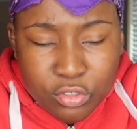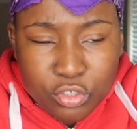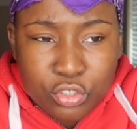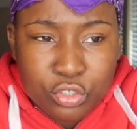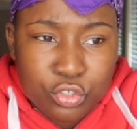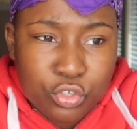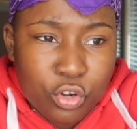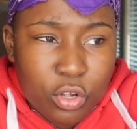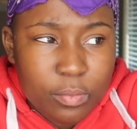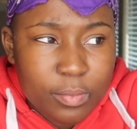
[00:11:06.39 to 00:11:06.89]

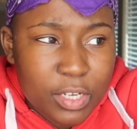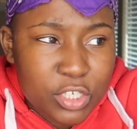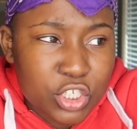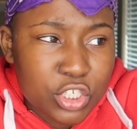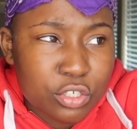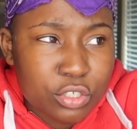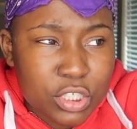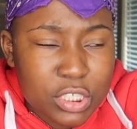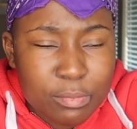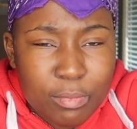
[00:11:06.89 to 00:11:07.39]
this girl on my
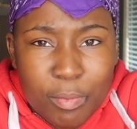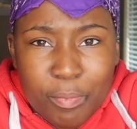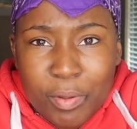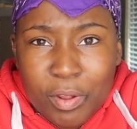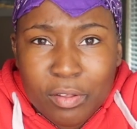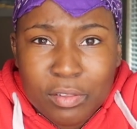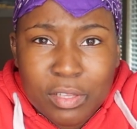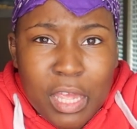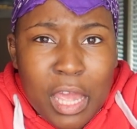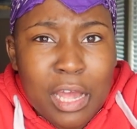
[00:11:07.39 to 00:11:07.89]
cheer team
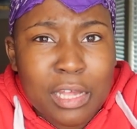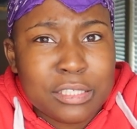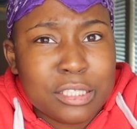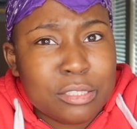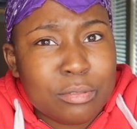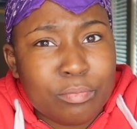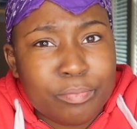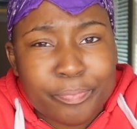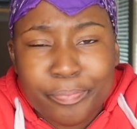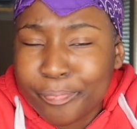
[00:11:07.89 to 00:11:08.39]
apparently had
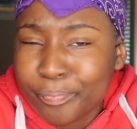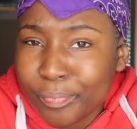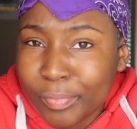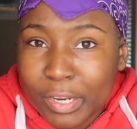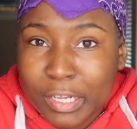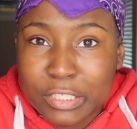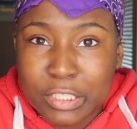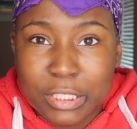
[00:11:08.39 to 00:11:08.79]
some